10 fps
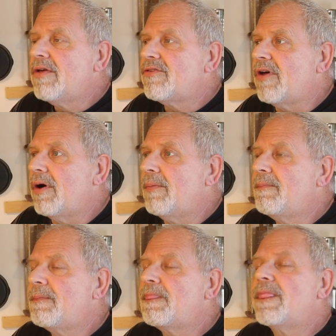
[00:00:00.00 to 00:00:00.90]
So,
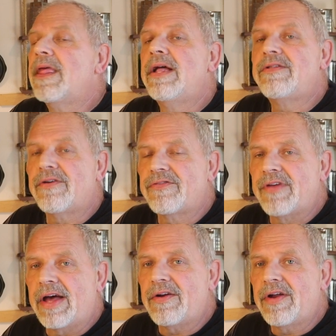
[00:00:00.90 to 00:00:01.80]
until
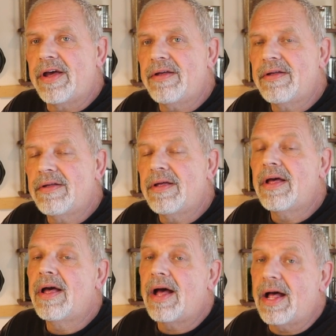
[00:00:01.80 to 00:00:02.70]
Saturday,
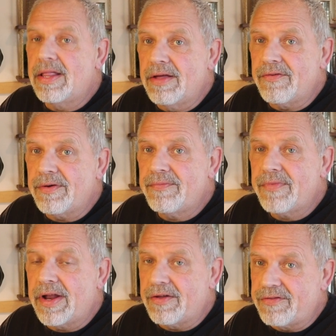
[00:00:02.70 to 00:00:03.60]
I love you.
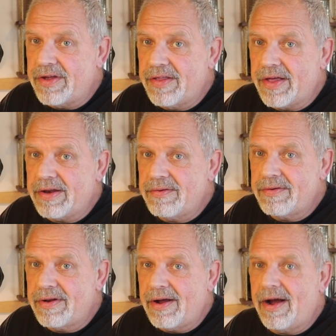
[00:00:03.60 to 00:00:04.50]
And I'll see you then.
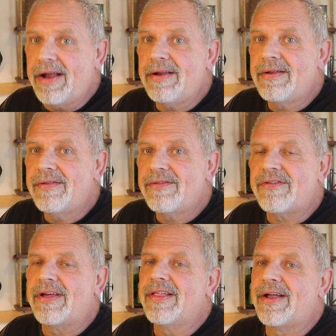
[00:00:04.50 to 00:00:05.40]
All right?
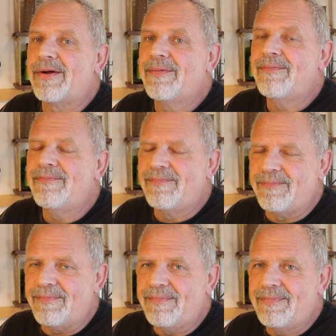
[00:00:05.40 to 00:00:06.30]
See you later.
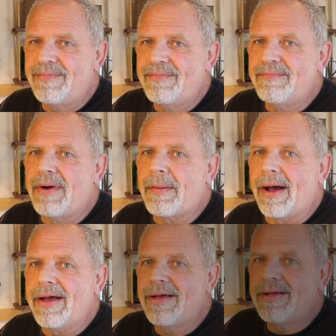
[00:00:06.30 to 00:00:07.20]
Bye-bye.